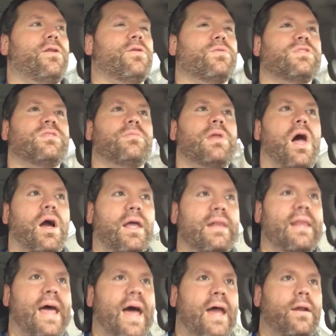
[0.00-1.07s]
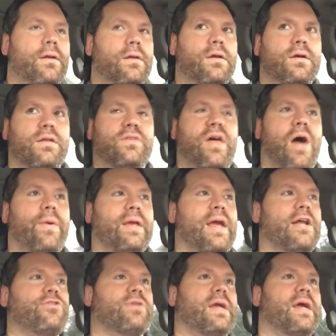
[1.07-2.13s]
there was some luck in that because Howie
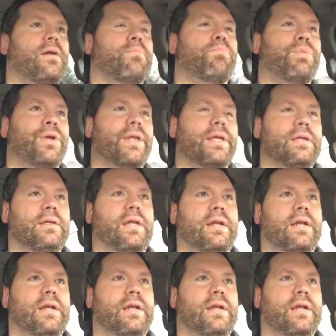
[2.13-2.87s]
Kendrick hit a bullet